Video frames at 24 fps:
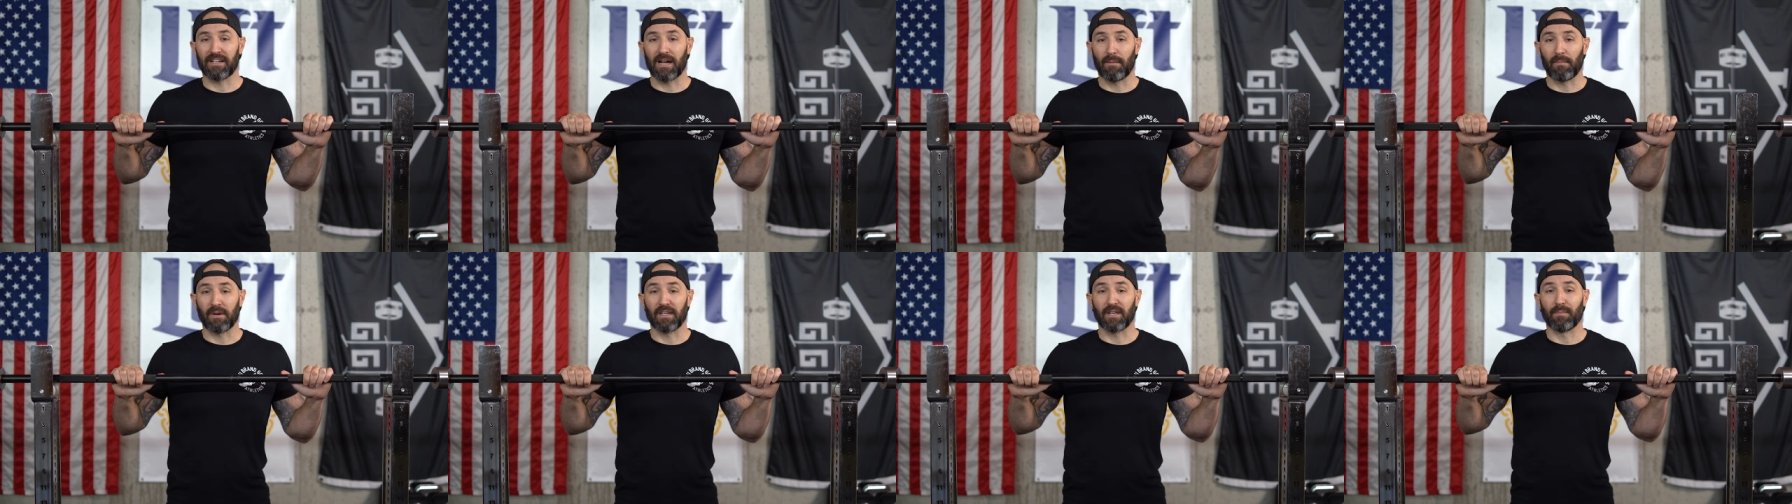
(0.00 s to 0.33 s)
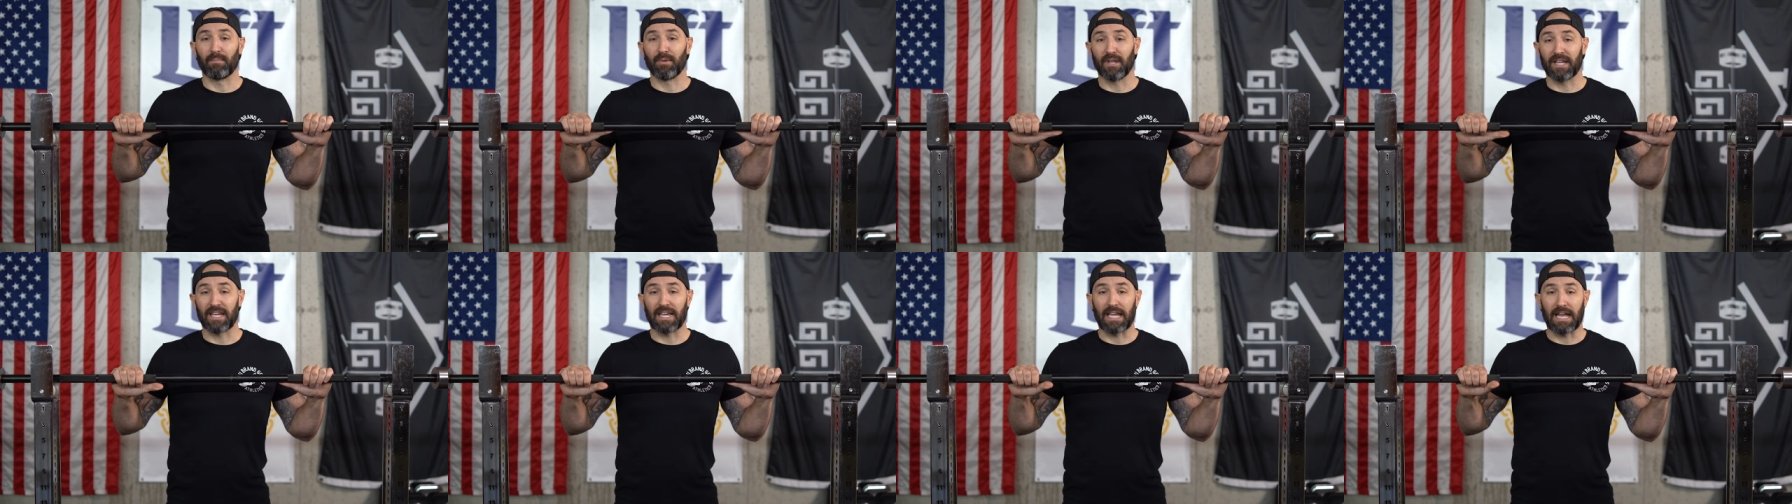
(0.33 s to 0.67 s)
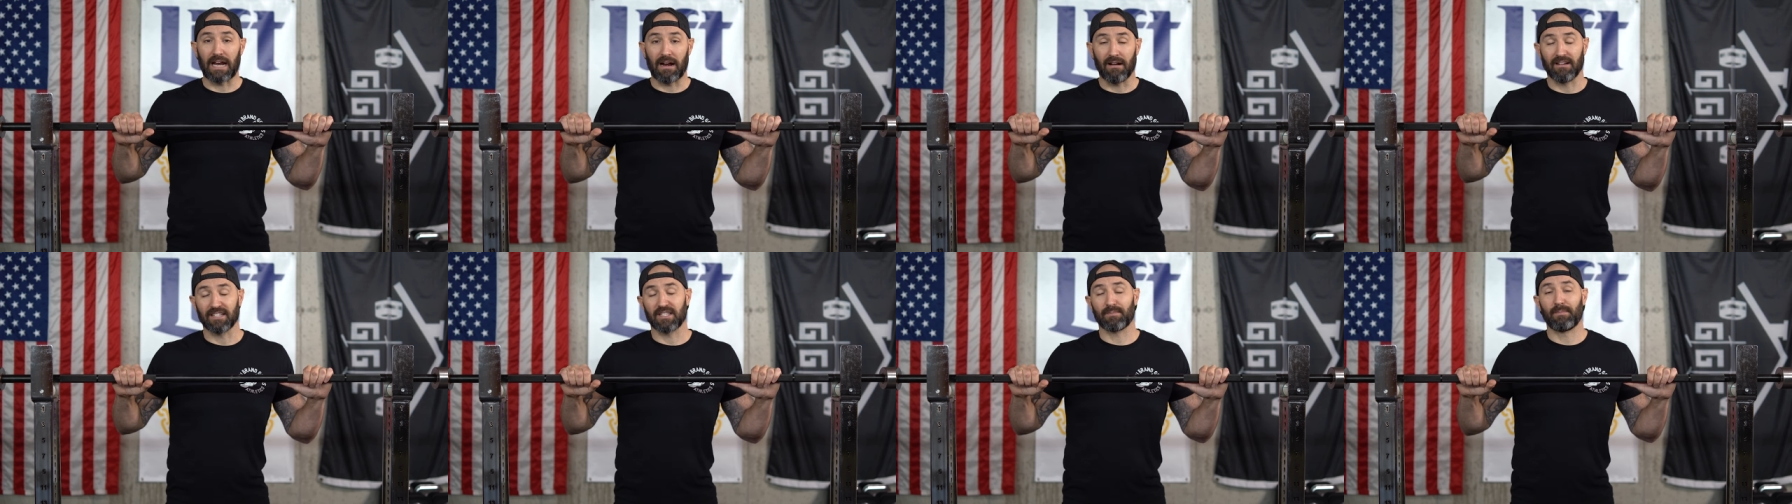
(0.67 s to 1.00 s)
come into play
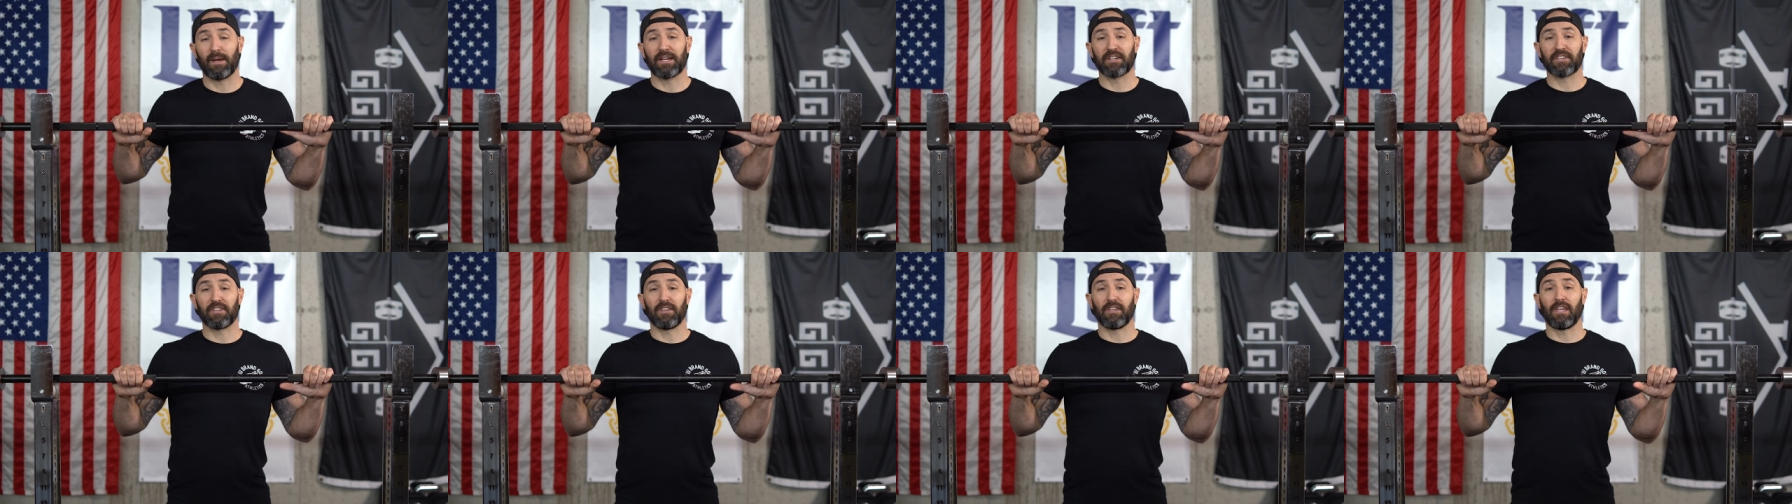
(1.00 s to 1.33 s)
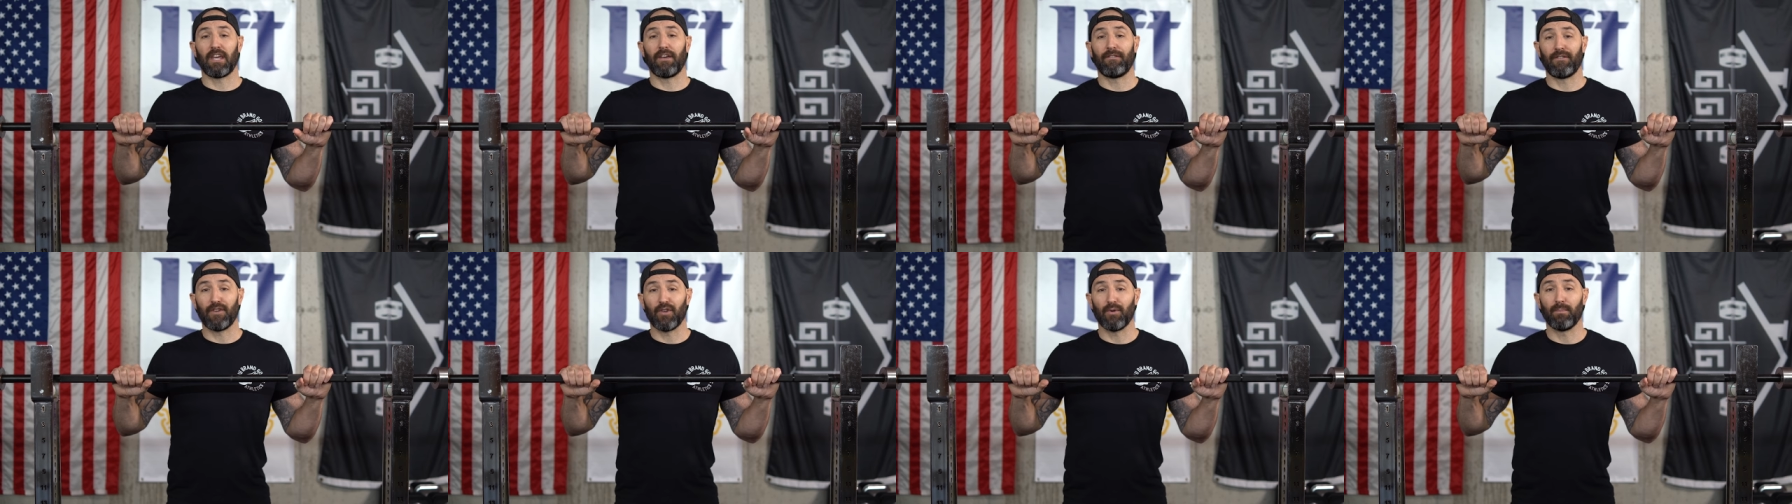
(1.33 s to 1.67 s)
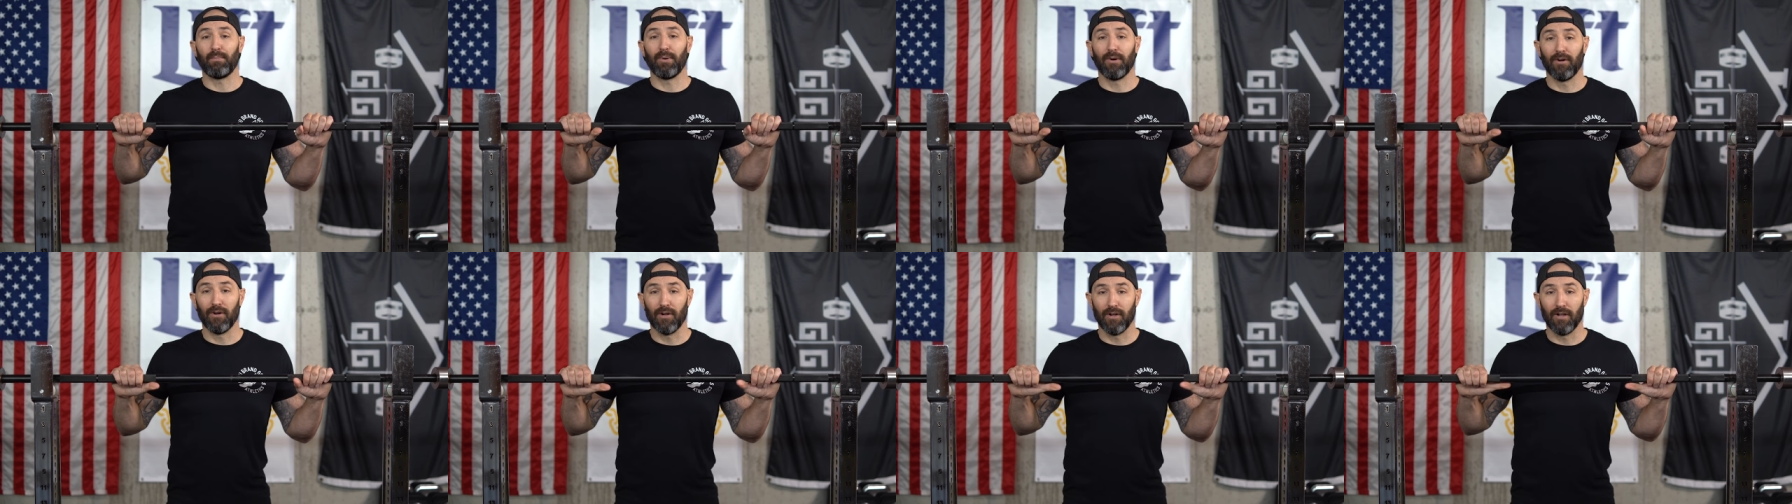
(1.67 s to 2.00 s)
here, especially if you
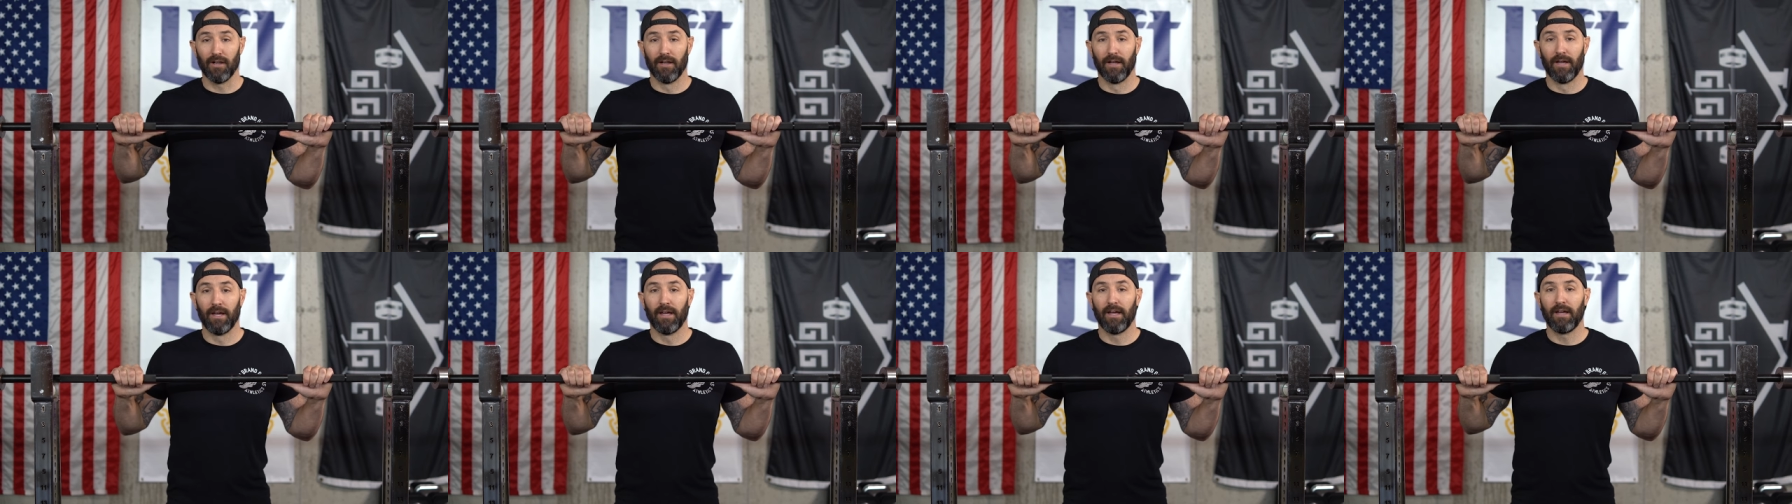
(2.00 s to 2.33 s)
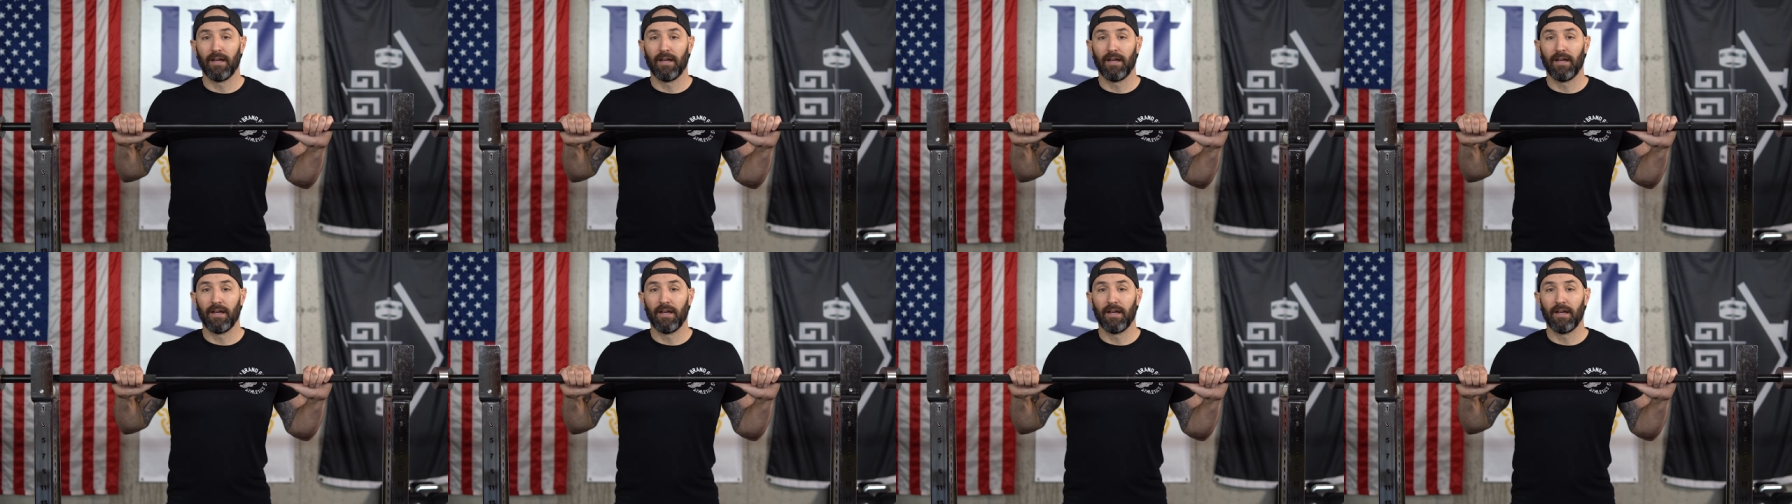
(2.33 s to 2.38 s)
pull